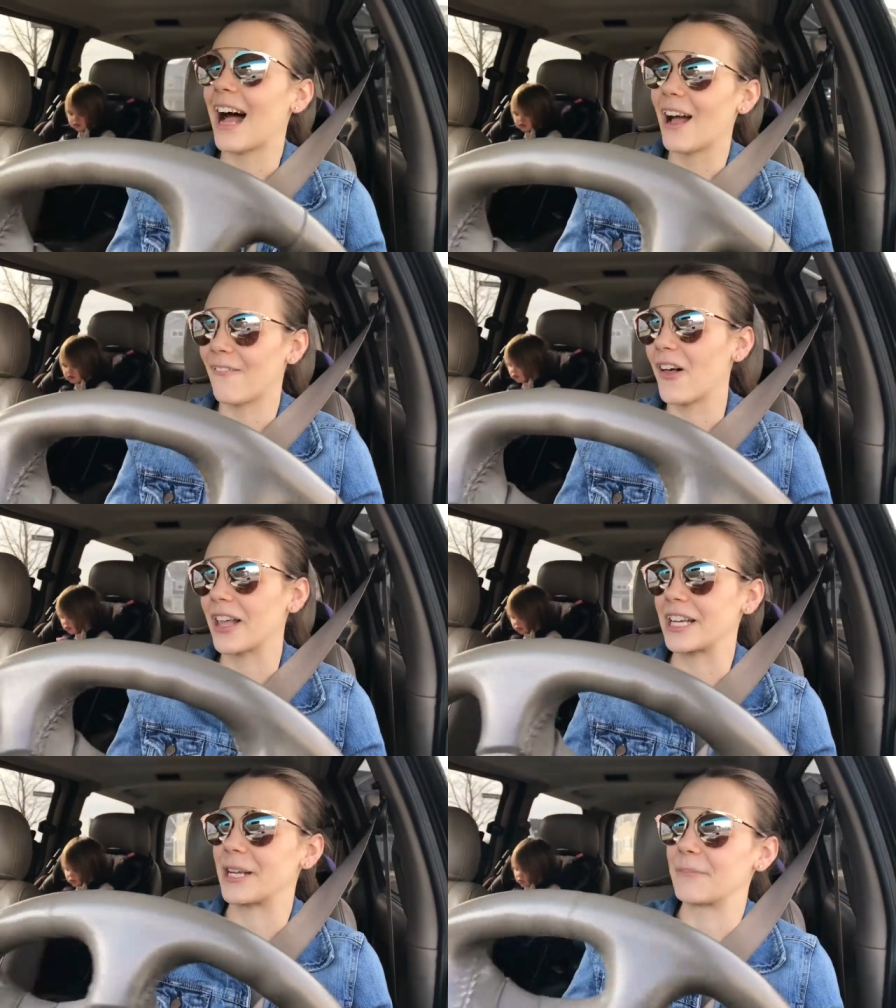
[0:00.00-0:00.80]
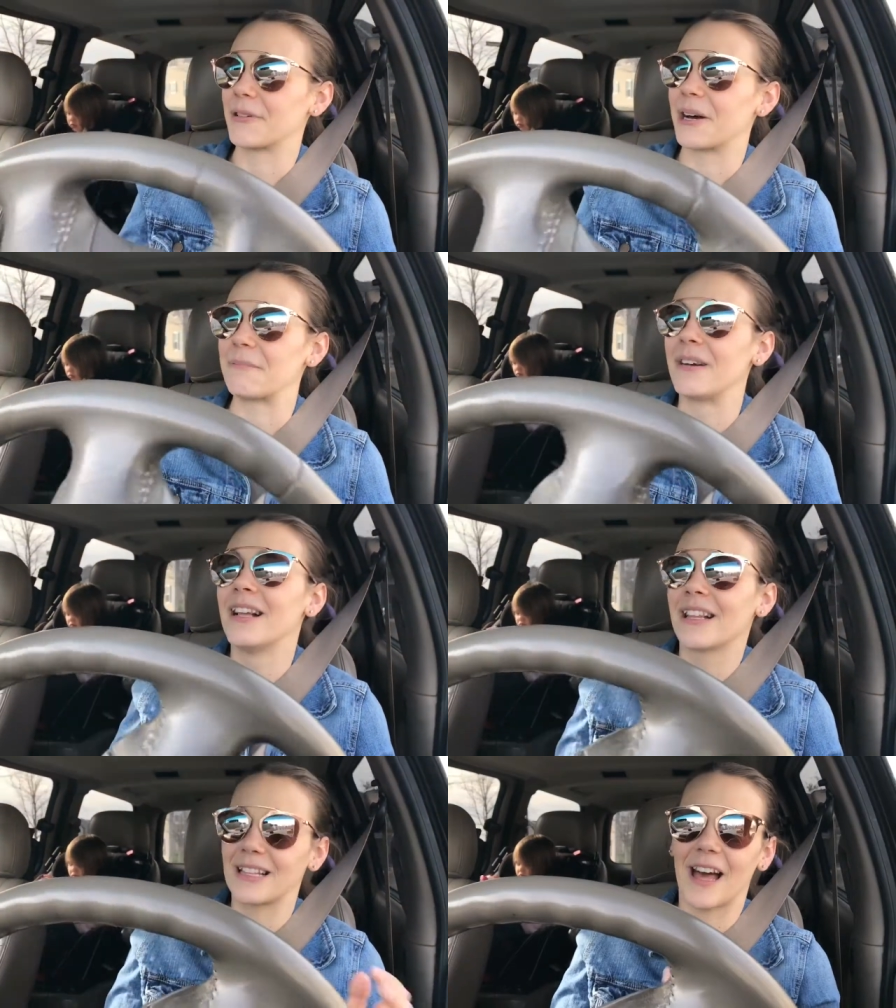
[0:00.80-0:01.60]
I felt like a dum-dum
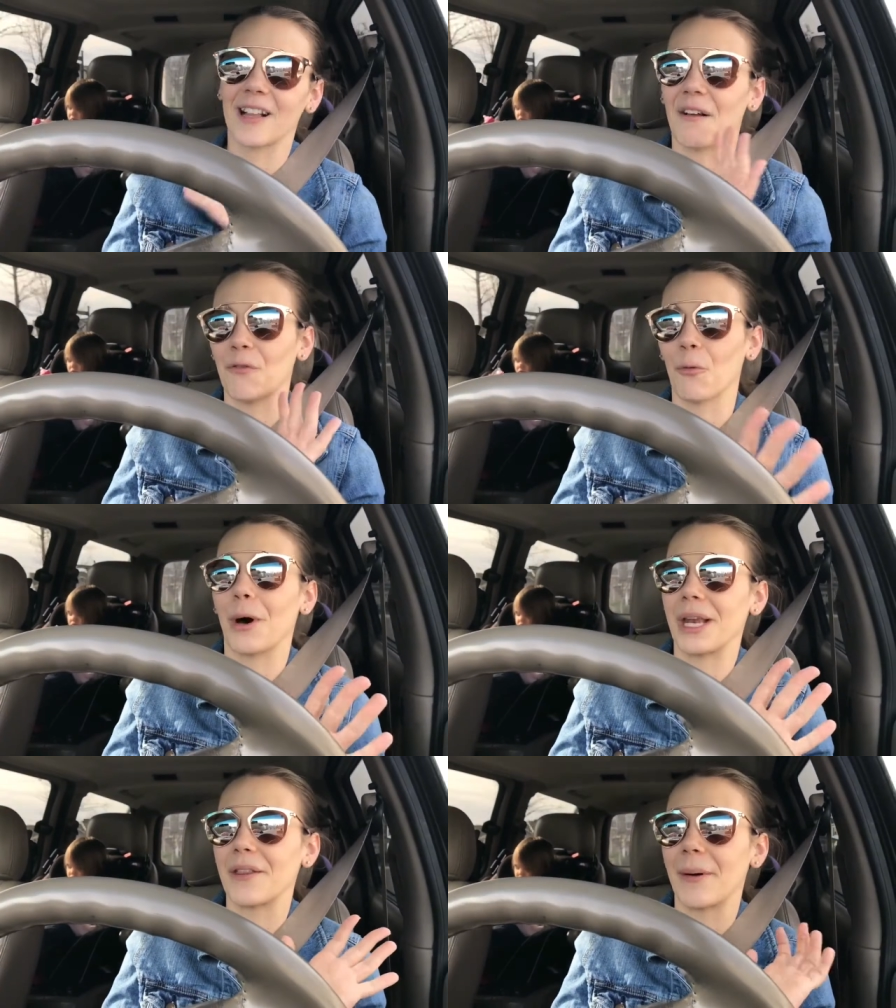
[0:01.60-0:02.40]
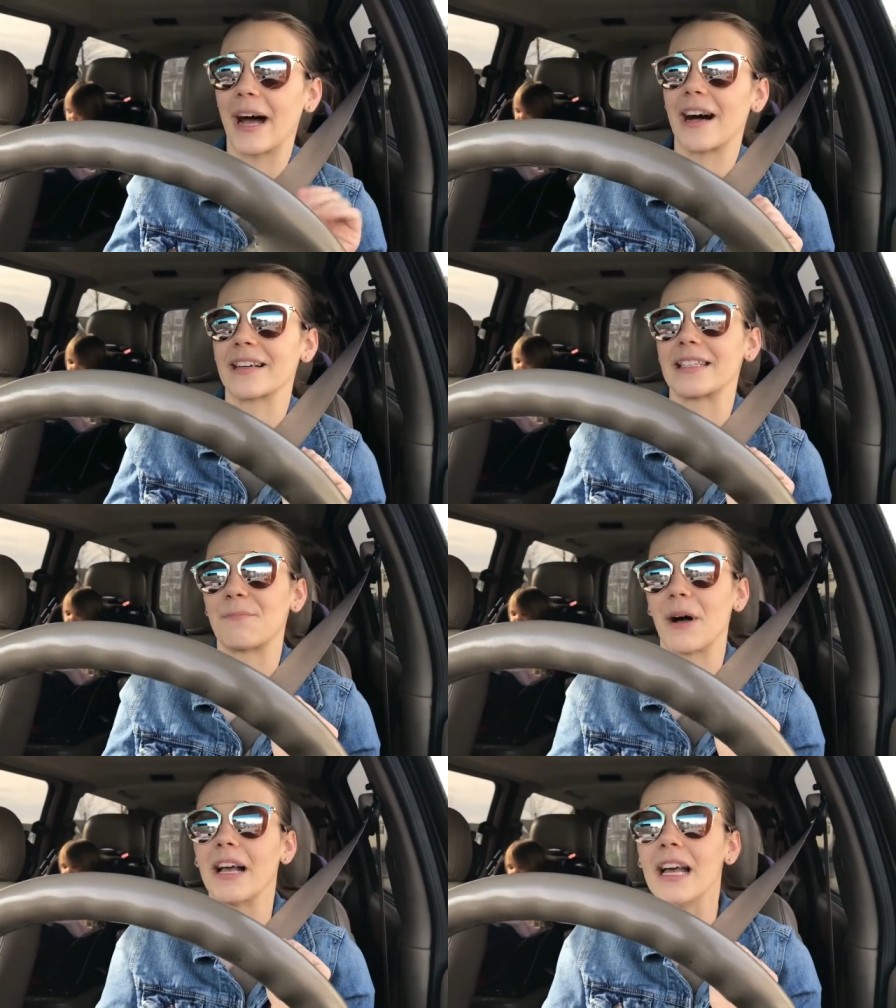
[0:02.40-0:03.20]
because I left one of the bags,
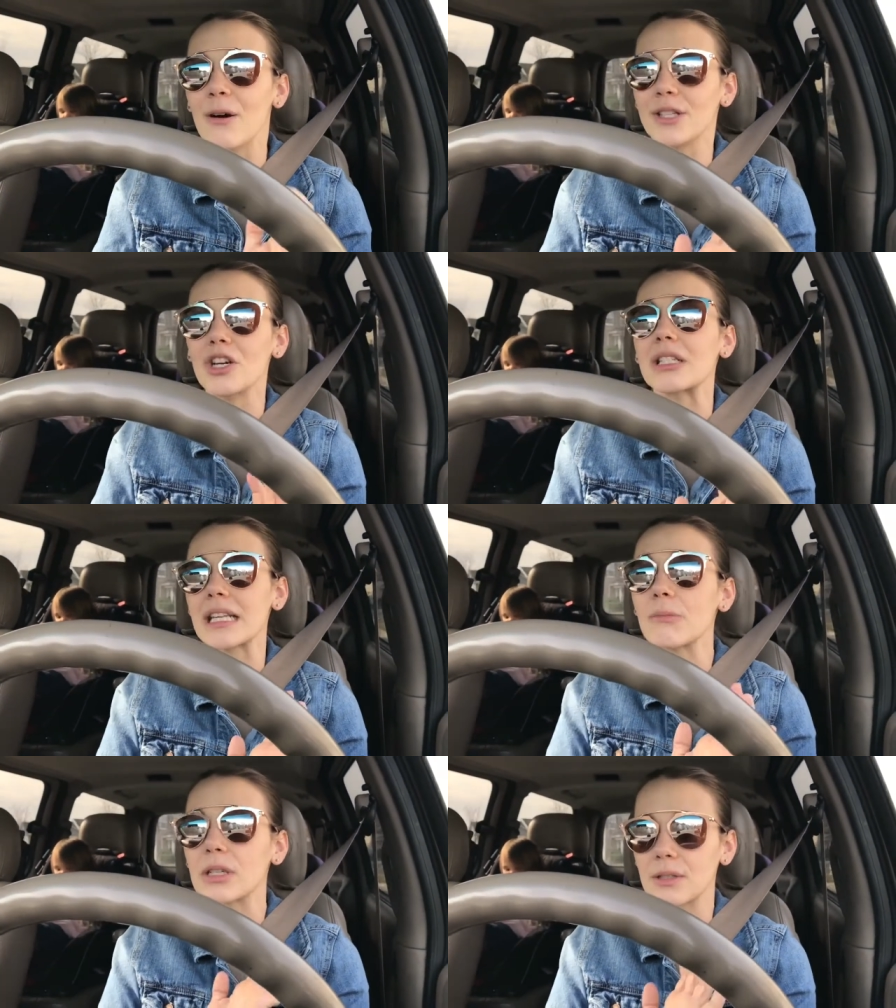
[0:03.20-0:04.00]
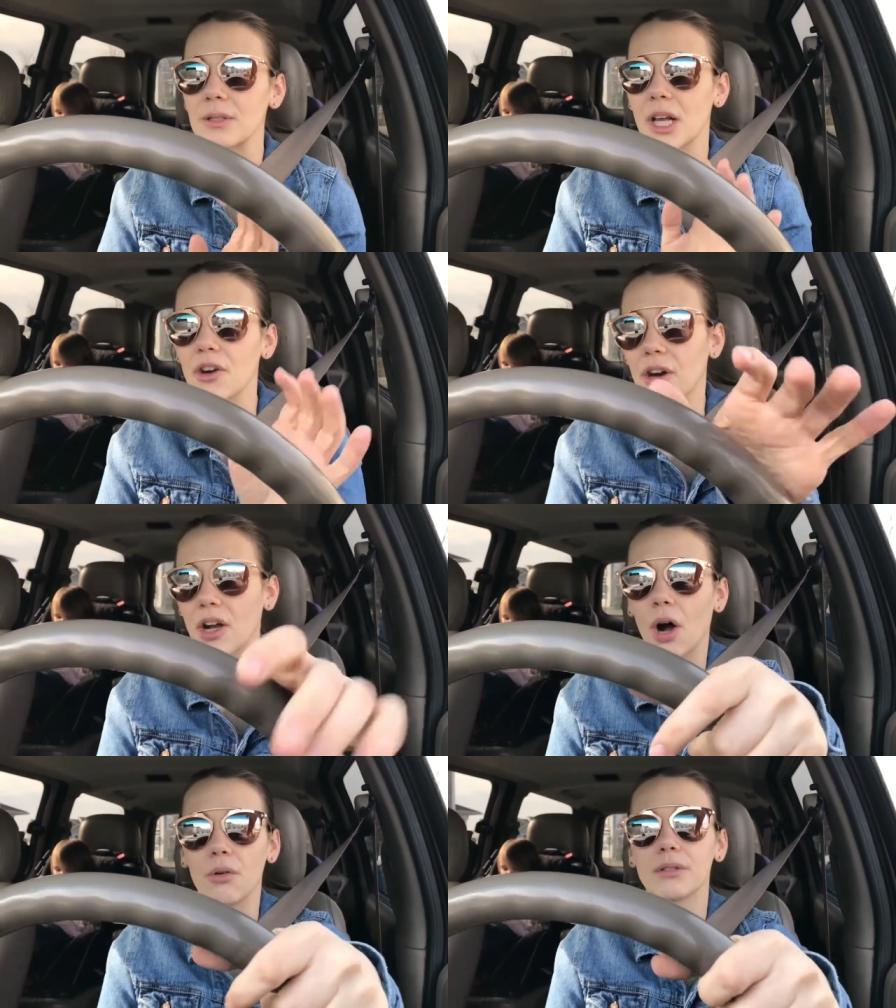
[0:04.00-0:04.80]
but it was understandable because it was under a
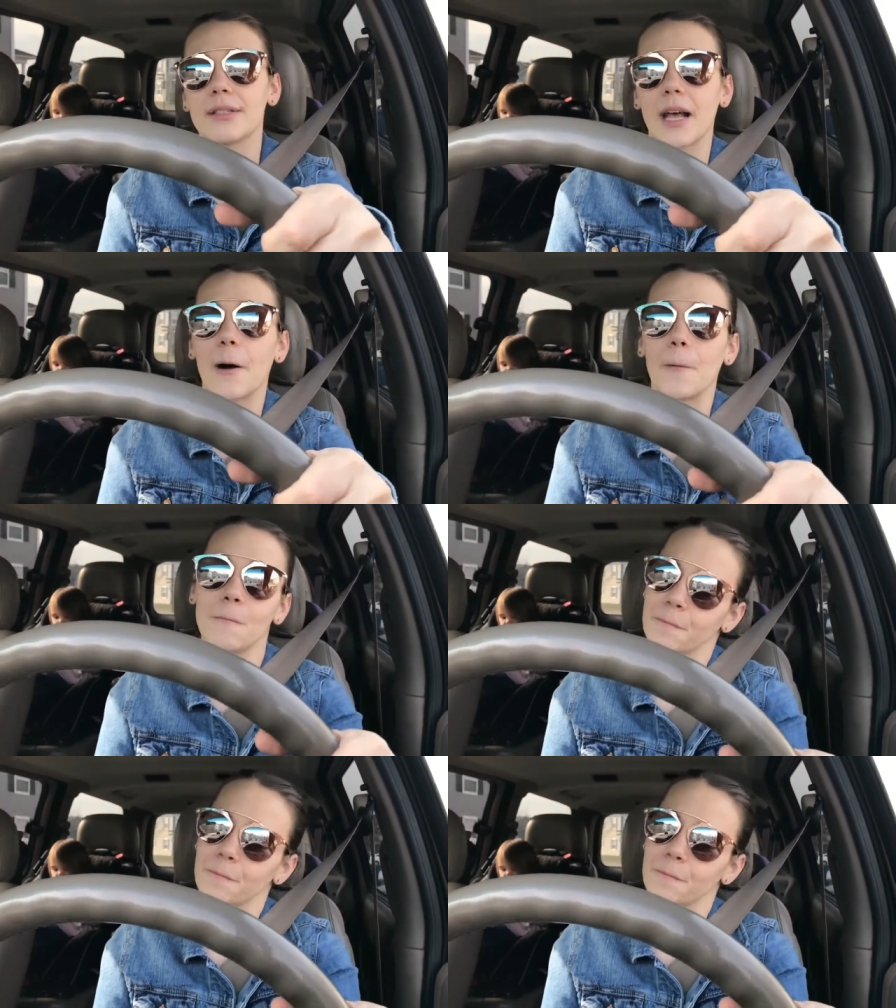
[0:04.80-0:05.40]
coat, so,